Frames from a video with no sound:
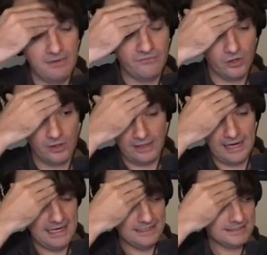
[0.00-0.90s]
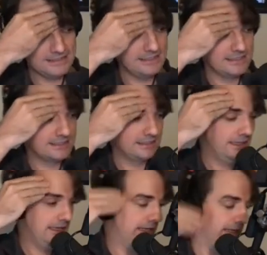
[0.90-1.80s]
from Grails is
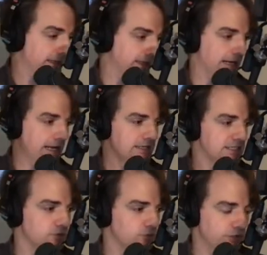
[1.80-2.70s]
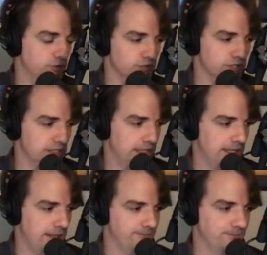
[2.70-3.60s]
uh, in Grails, we use
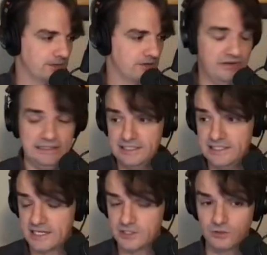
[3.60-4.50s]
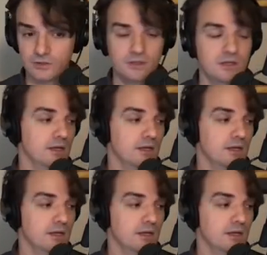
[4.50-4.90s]
um, field injection.